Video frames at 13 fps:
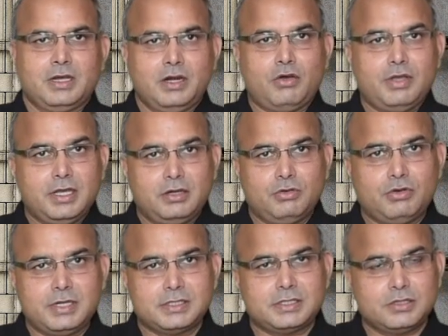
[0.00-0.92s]
Now,
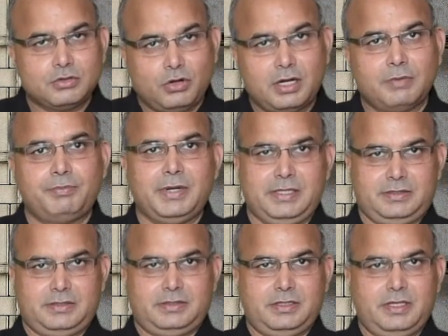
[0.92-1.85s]
ignorance is not a
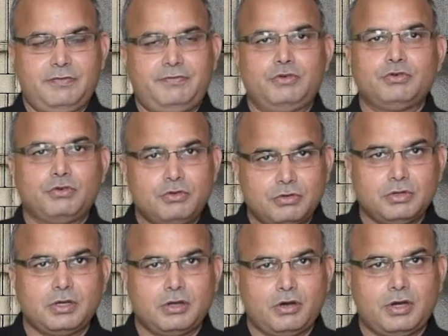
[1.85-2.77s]
bliss. If you don't
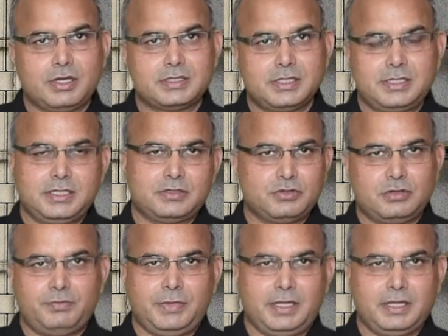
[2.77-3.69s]
know the cause, it does
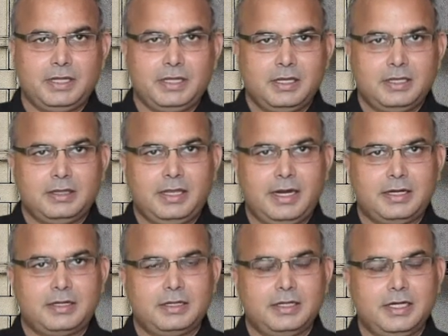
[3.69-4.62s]
not mean
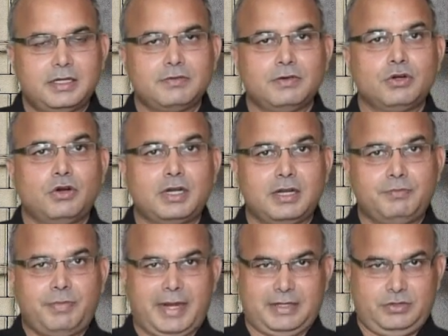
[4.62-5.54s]
that it will not
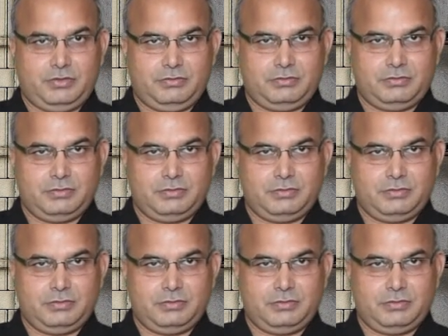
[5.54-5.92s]
impact you.